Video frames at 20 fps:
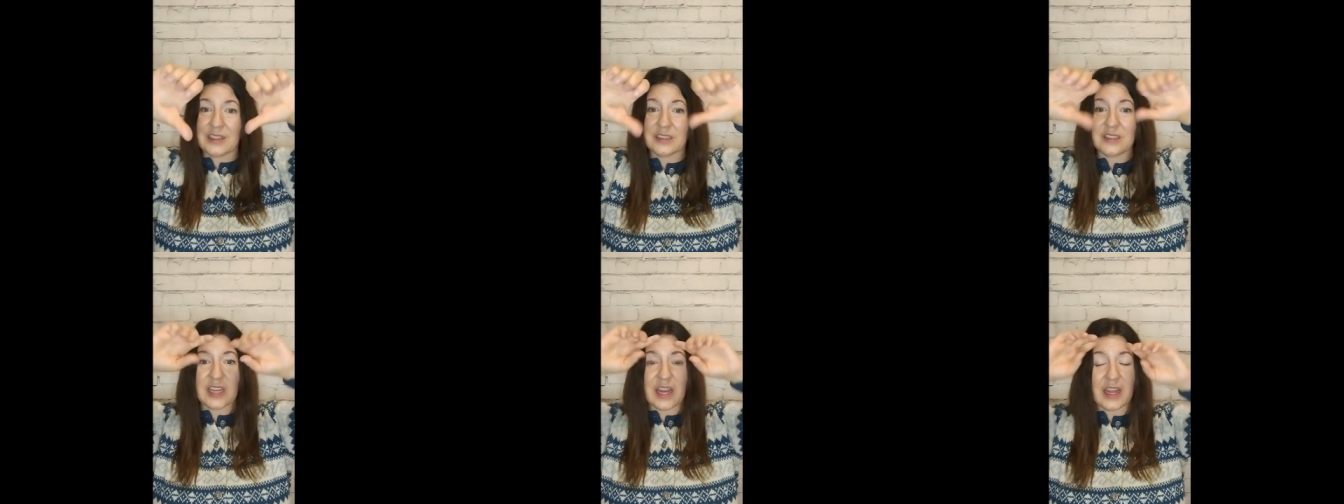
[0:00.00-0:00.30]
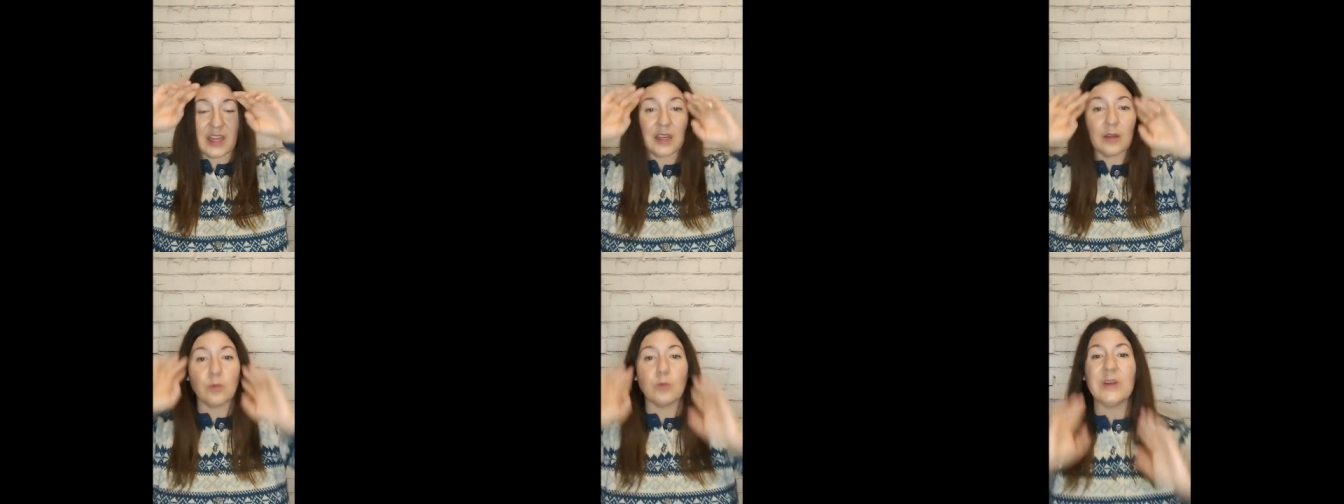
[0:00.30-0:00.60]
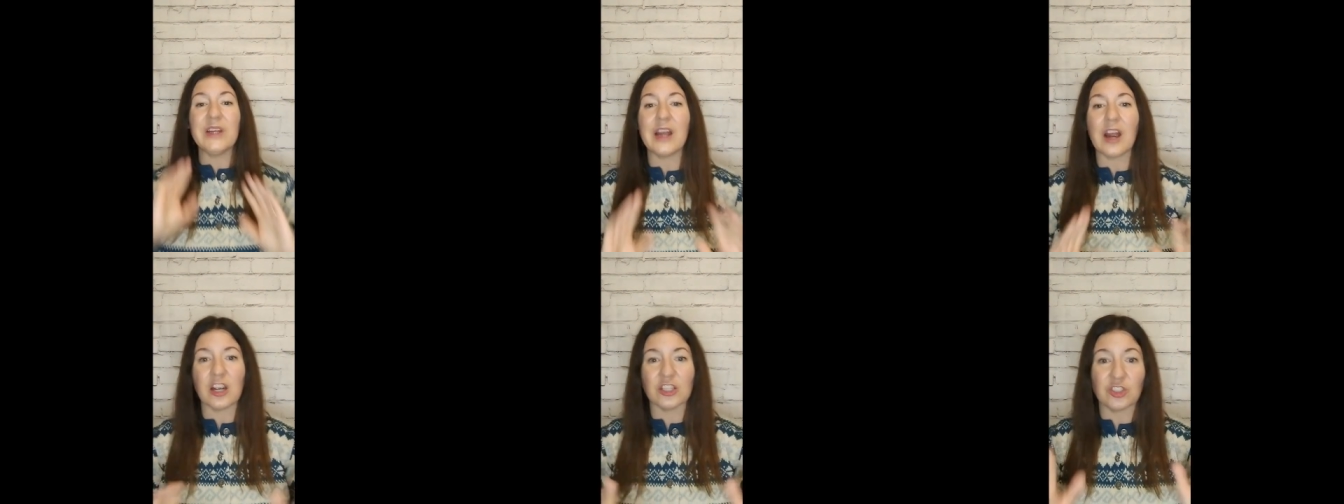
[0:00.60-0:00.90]
in the tank and
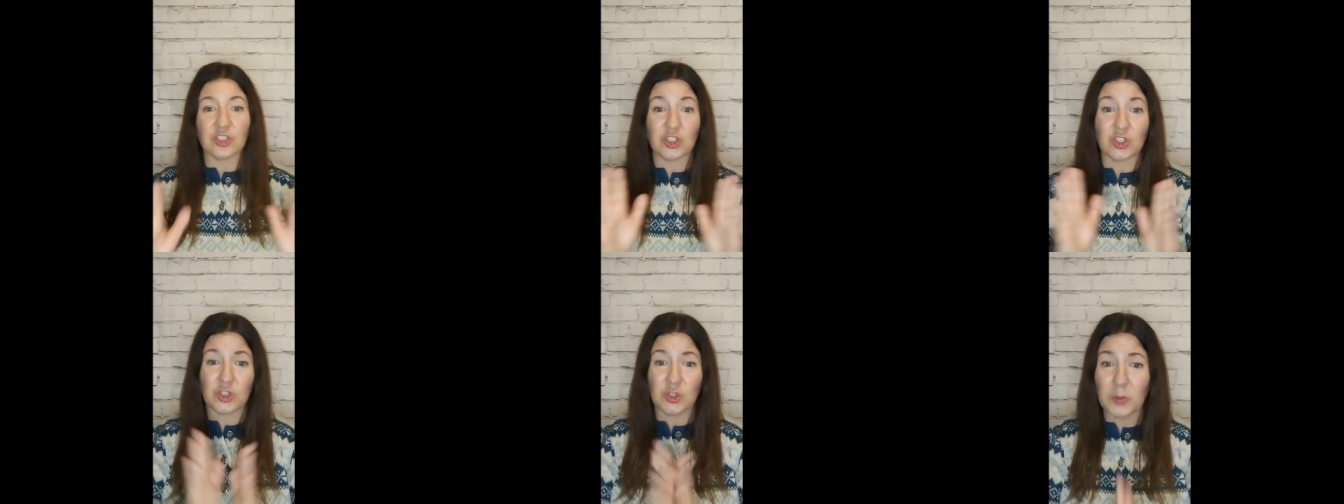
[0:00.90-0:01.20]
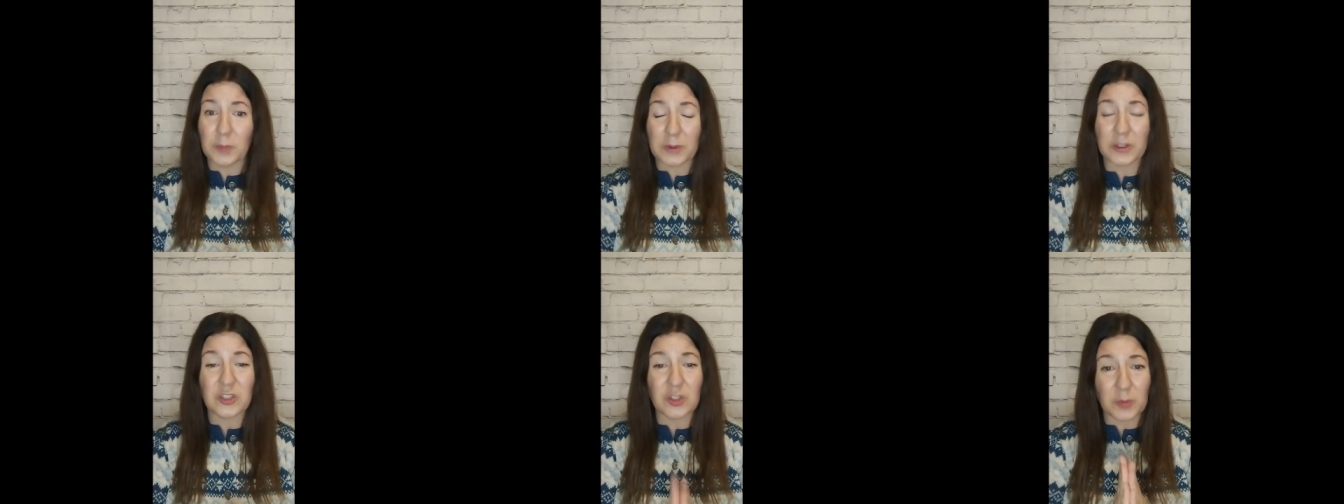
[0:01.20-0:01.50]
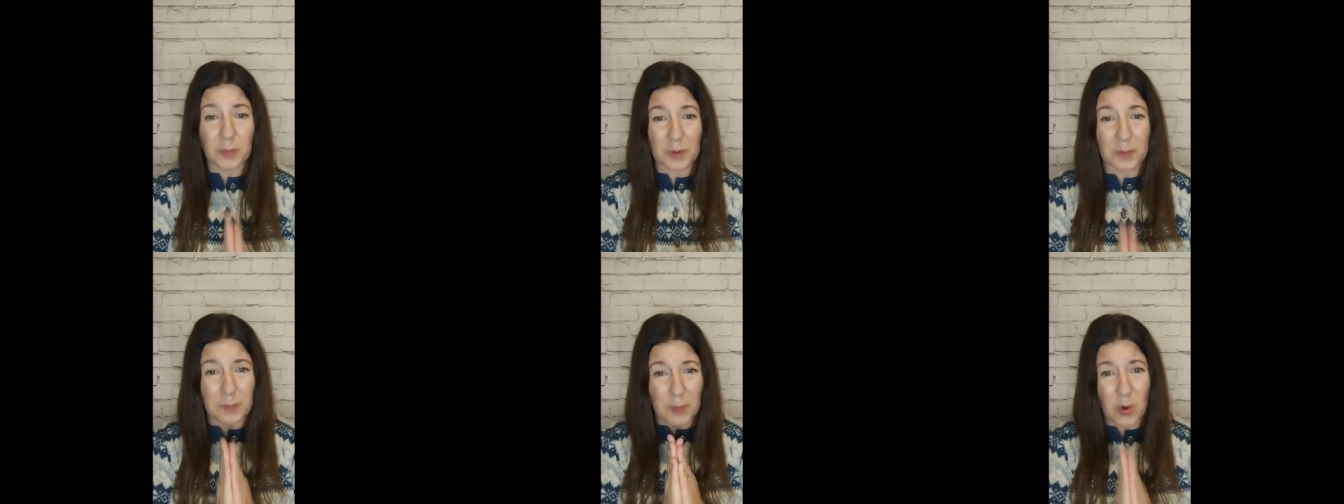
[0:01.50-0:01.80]
we are super
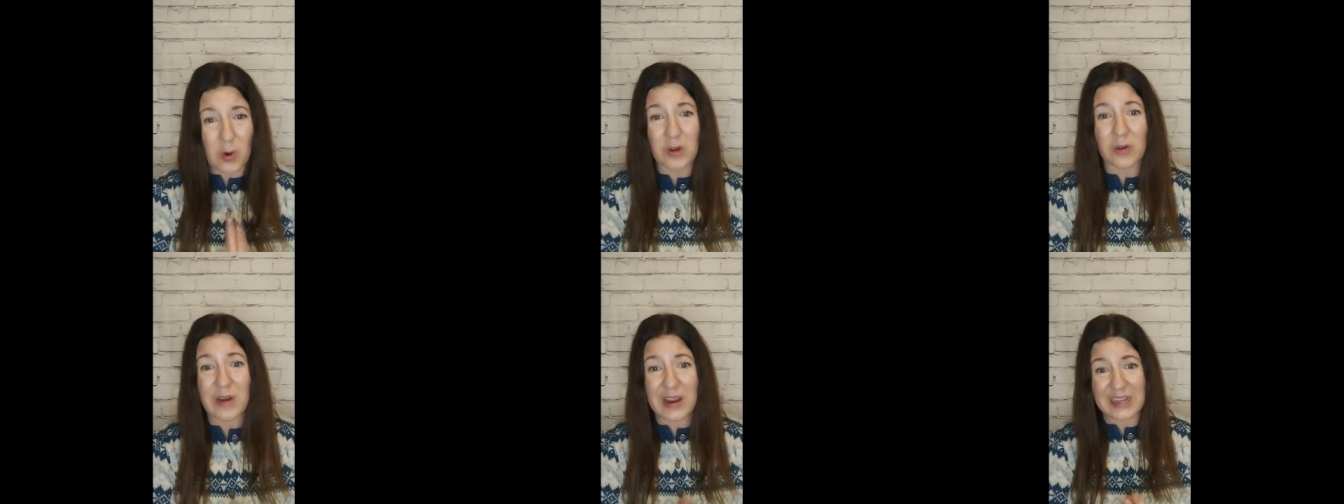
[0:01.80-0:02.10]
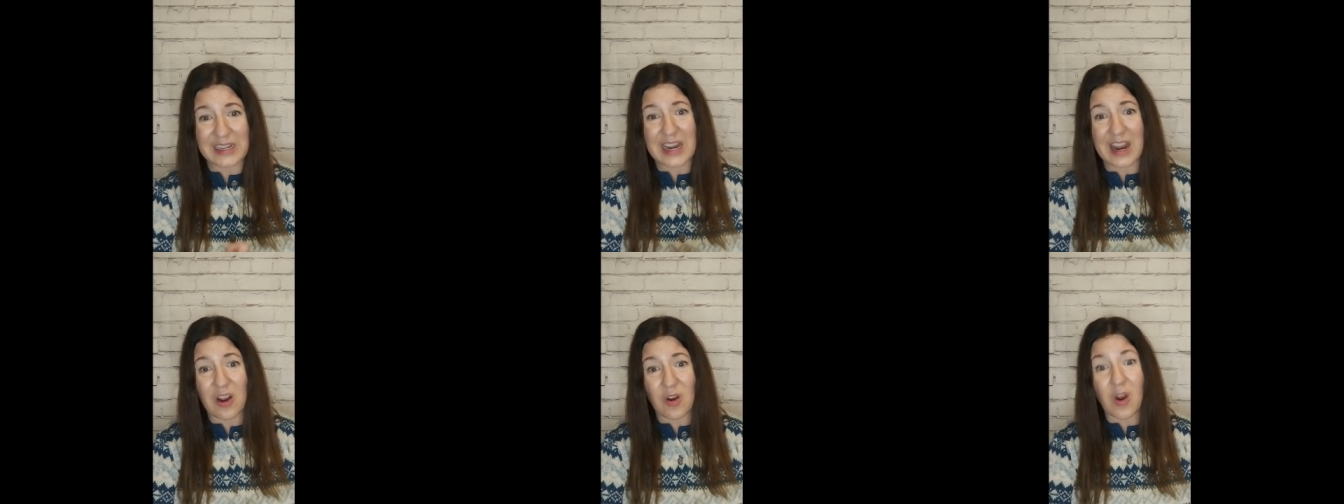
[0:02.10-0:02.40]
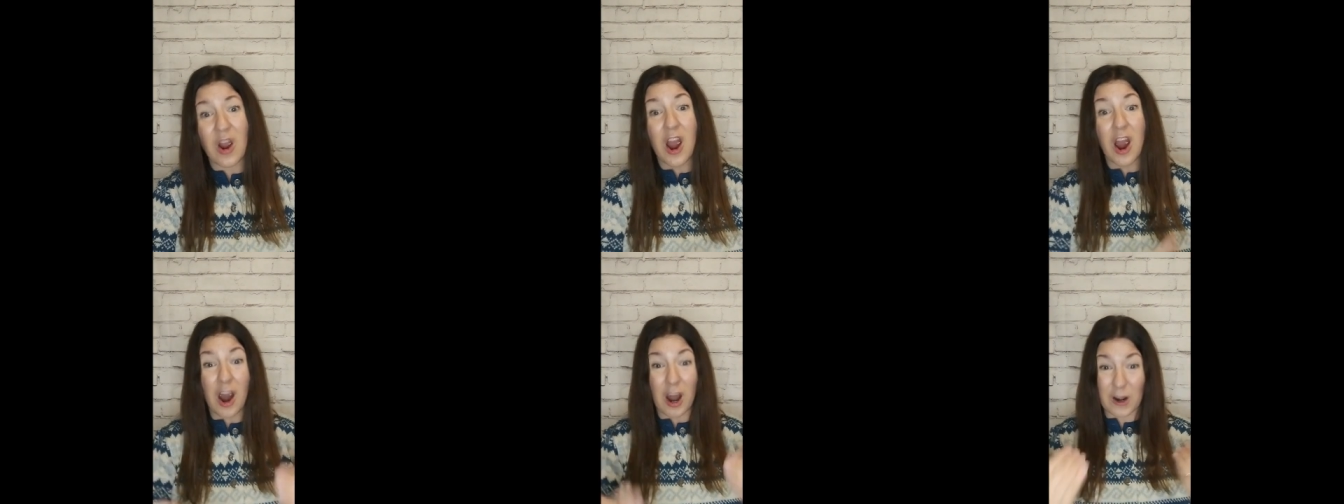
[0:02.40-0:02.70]
duper poor right
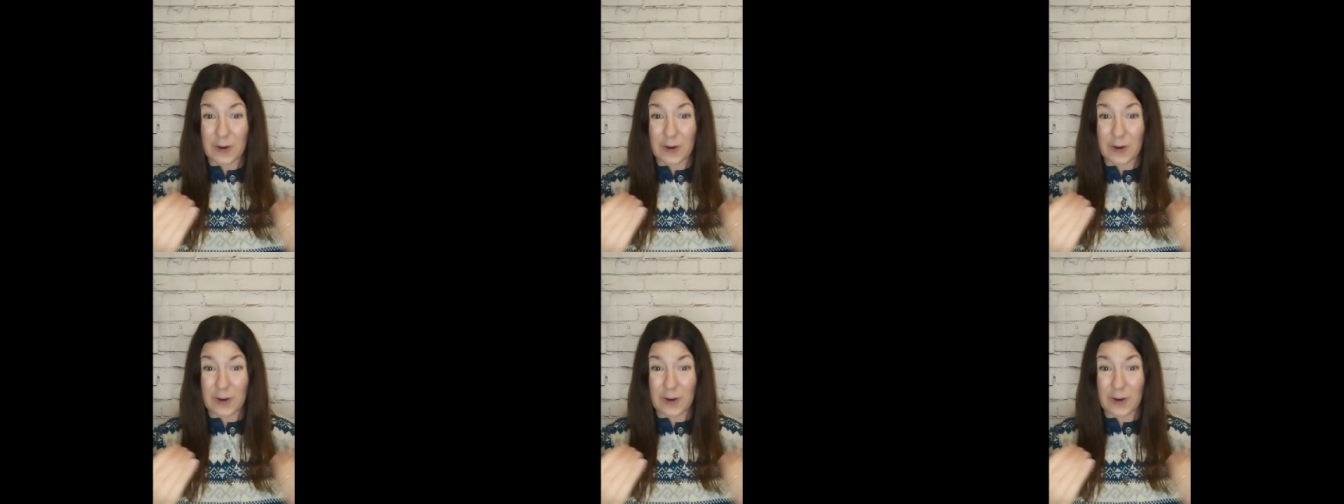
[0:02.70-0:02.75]
now.